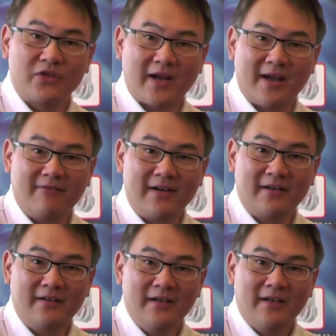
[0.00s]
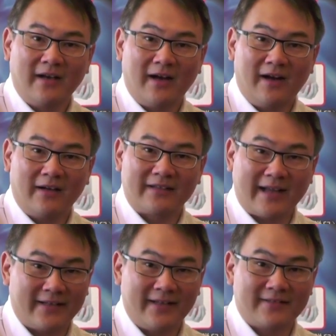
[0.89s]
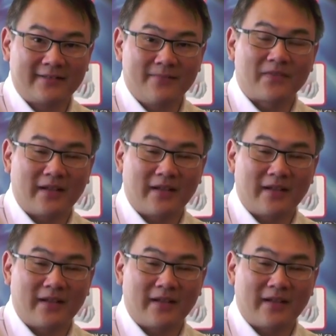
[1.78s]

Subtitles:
Whichever techniques,